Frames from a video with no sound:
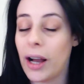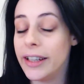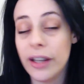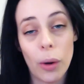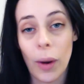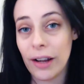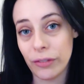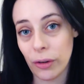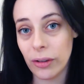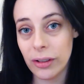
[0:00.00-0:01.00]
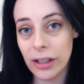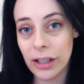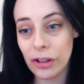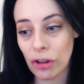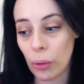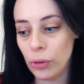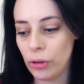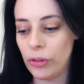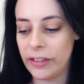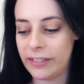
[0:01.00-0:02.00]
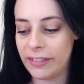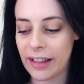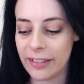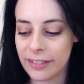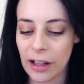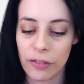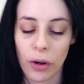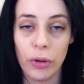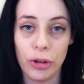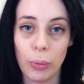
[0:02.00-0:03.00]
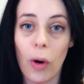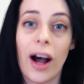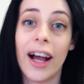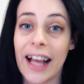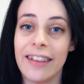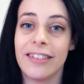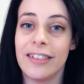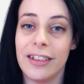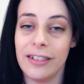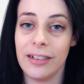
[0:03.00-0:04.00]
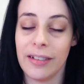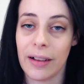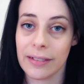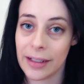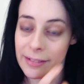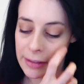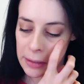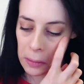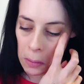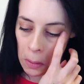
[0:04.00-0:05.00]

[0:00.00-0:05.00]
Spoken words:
I know I have not told you this is the answer. I've told you what I answered in 2018.